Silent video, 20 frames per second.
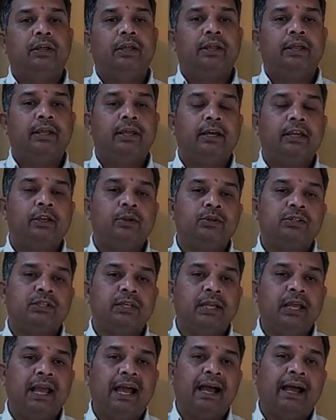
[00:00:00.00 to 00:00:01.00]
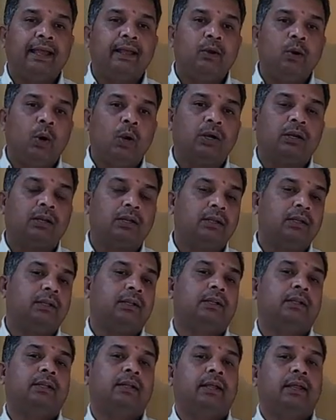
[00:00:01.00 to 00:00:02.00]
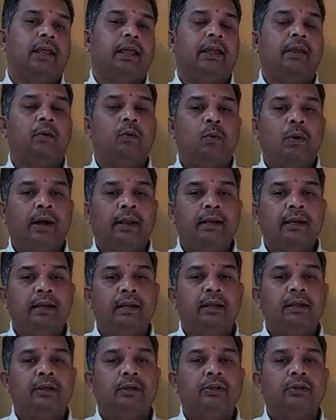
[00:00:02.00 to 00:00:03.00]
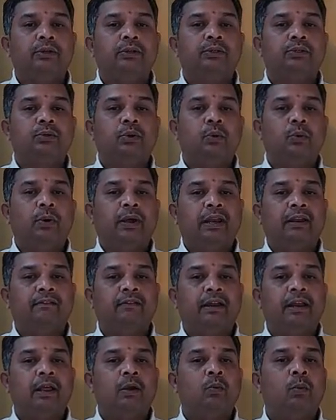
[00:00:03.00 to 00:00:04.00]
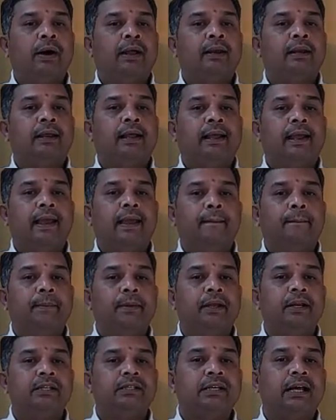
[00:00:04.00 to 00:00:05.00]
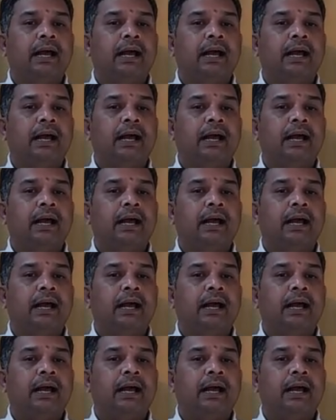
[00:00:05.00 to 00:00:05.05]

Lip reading: Here you see I got A1. So whenever A1 appears,